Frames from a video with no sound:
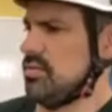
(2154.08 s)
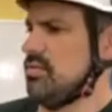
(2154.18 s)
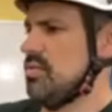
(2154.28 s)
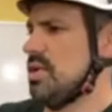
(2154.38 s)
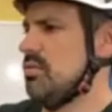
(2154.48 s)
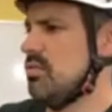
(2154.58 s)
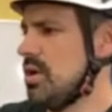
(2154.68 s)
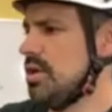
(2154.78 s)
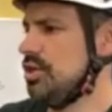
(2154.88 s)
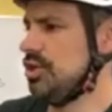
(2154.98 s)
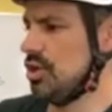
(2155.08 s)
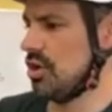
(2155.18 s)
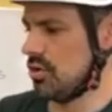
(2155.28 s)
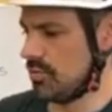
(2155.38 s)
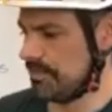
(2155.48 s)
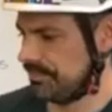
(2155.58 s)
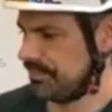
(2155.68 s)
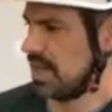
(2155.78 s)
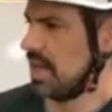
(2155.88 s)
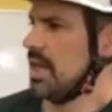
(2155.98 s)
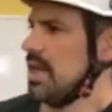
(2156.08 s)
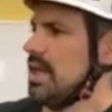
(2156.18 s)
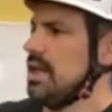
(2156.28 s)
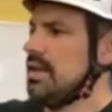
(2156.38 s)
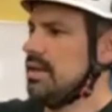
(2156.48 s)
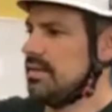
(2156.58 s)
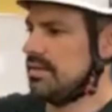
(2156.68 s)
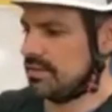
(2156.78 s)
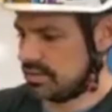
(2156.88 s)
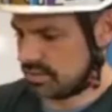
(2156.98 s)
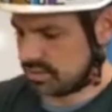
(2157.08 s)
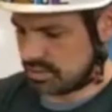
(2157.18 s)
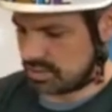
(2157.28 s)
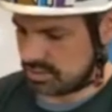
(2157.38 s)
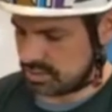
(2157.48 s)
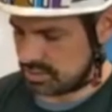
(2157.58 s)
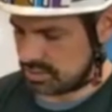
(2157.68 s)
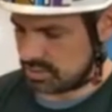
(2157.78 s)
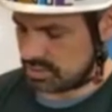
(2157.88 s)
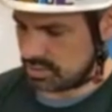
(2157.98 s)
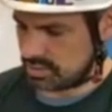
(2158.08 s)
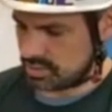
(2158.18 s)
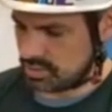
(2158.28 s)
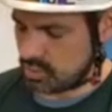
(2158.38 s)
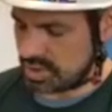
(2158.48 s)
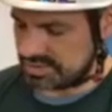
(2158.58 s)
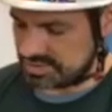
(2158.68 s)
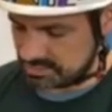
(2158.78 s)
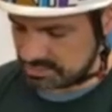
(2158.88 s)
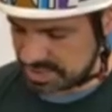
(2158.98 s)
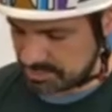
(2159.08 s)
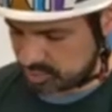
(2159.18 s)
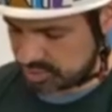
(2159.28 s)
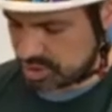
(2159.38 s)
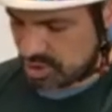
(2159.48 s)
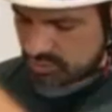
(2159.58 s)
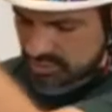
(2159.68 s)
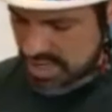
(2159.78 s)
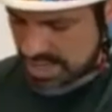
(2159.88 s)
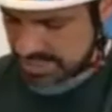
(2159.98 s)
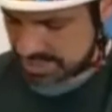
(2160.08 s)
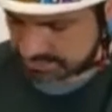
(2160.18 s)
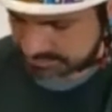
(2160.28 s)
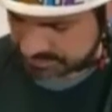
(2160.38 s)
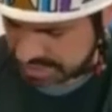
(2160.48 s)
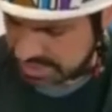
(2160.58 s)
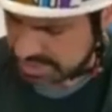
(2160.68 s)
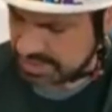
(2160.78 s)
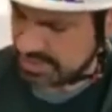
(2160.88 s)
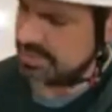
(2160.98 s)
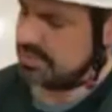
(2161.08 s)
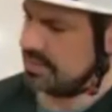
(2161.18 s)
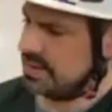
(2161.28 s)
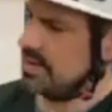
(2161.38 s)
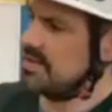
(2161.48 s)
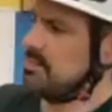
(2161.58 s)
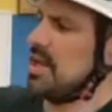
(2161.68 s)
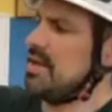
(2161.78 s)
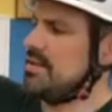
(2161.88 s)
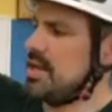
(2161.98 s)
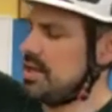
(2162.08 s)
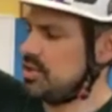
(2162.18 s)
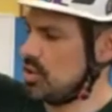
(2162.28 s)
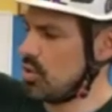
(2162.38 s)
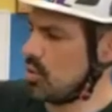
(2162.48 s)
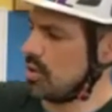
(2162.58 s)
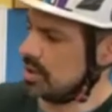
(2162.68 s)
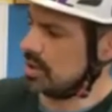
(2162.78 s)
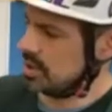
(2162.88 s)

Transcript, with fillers: what I wanna show is what some people don't like is the spliced hitch cord.